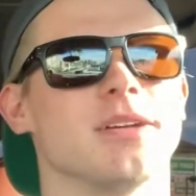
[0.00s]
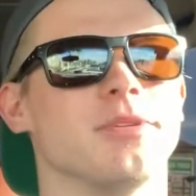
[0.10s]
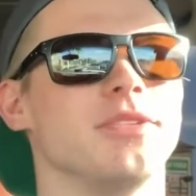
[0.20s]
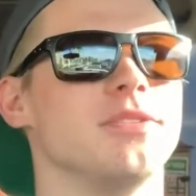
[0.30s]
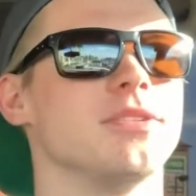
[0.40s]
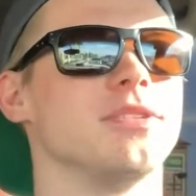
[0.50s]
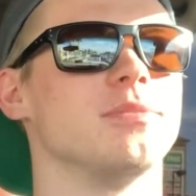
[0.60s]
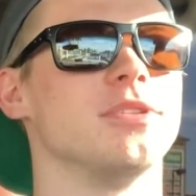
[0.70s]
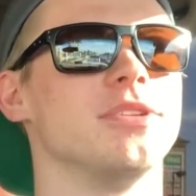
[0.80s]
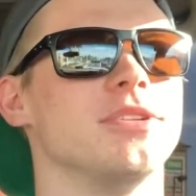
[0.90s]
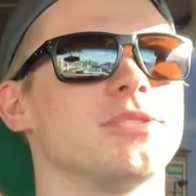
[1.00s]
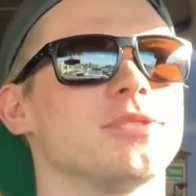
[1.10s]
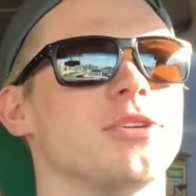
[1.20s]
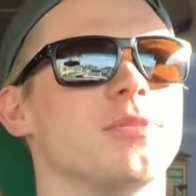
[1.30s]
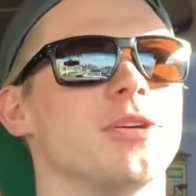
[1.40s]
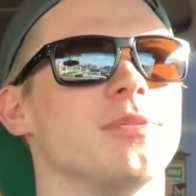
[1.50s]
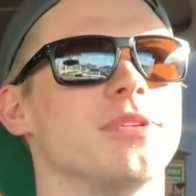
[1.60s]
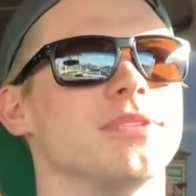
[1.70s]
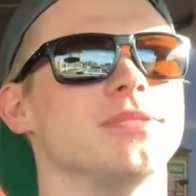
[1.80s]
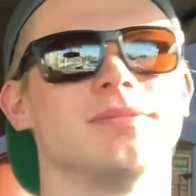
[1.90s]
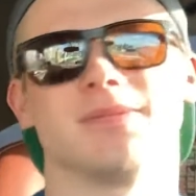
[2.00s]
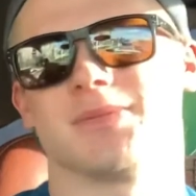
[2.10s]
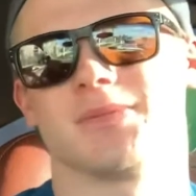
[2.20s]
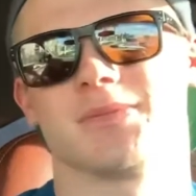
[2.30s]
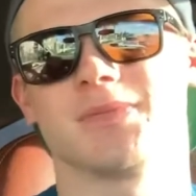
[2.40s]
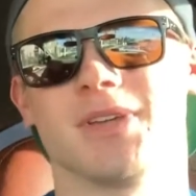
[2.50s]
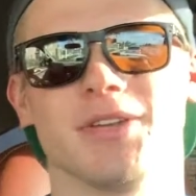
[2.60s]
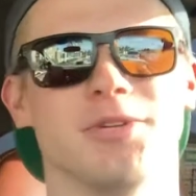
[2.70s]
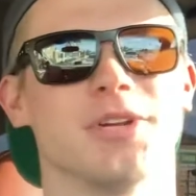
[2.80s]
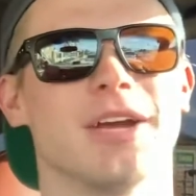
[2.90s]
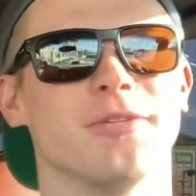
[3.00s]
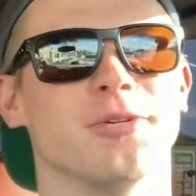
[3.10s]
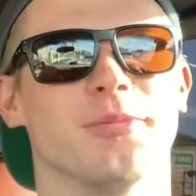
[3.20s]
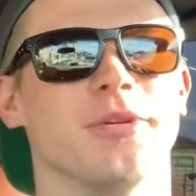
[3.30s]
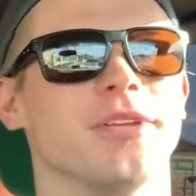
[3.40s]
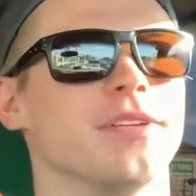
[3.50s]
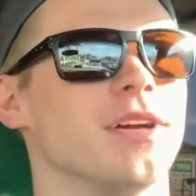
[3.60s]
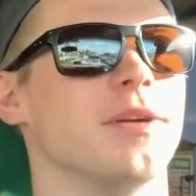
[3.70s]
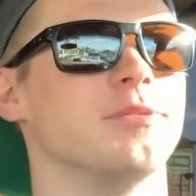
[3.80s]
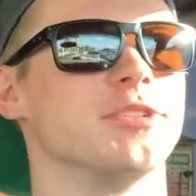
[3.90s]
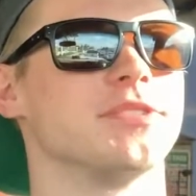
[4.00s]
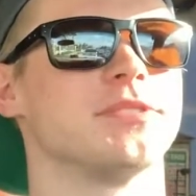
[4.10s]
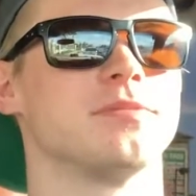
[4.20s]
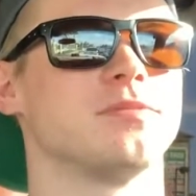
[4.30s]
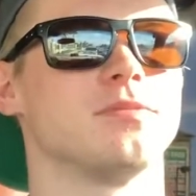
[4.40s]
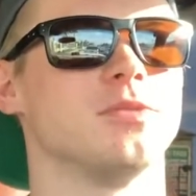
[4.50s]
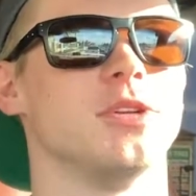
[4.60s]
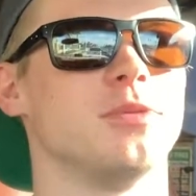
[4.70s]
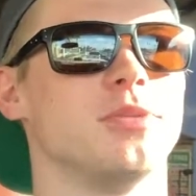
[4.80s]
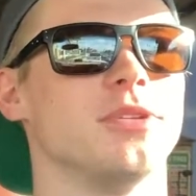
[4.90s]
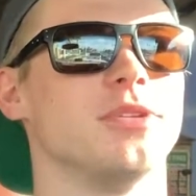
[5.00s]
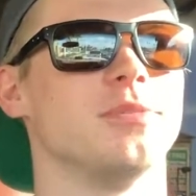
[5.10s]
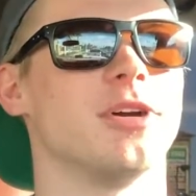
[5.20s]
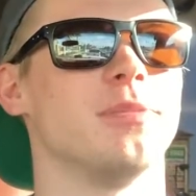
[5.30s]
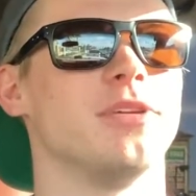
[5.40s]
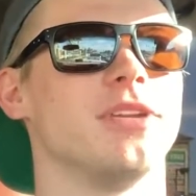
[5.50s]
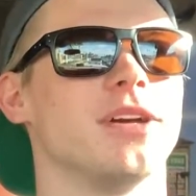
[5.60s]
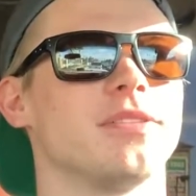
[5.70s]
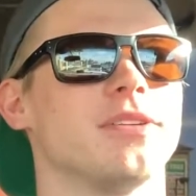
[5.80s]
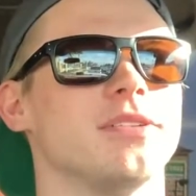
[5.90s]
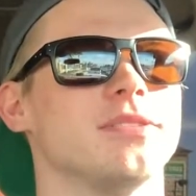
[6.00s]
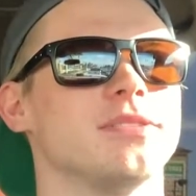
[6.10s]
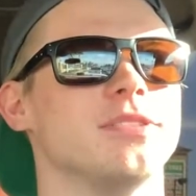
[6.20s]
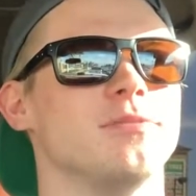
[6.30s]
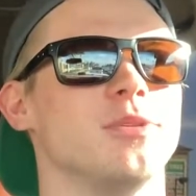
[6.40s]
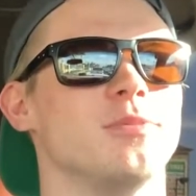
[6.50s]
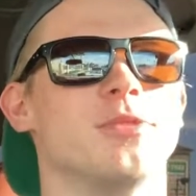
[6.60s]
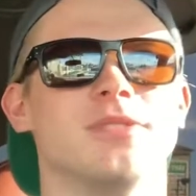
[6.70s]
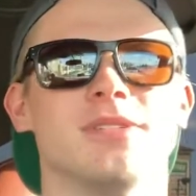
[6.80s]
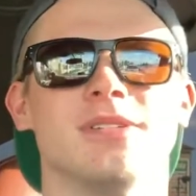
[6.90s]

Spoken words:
I mean, you could completely disregard my opinion, and you could have your own opinion. I'm just, putting my opinion out there to see if people